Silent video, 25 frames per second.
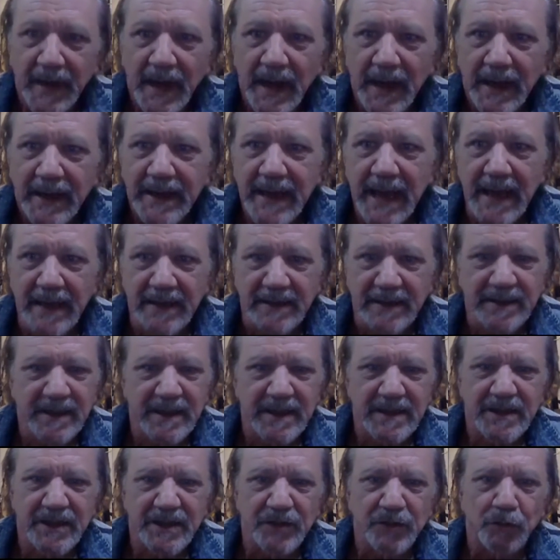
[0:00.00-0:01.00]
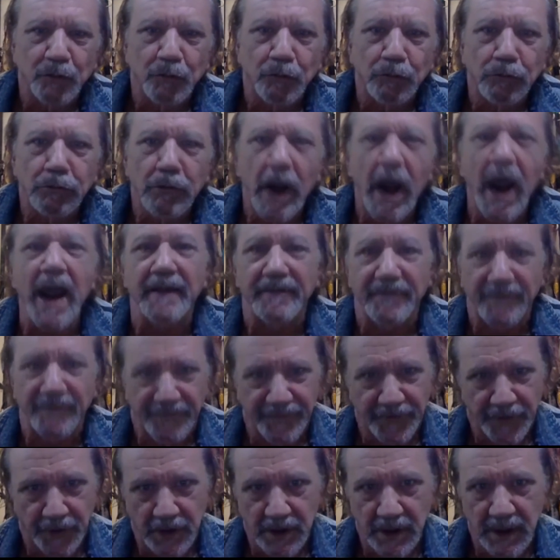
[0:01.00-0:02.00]
Yes, this is rife
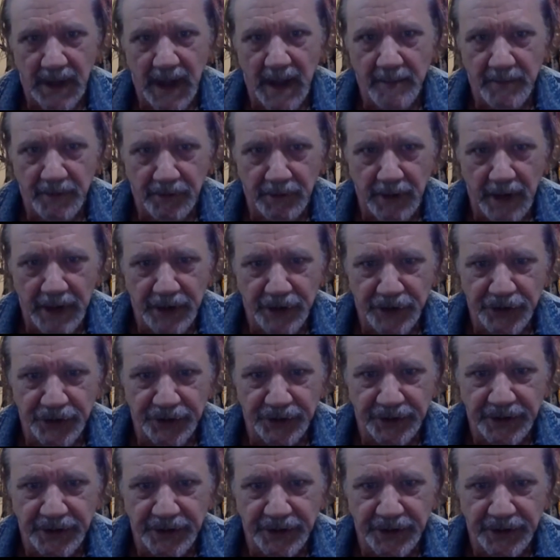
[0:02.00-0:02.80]
for collaboration,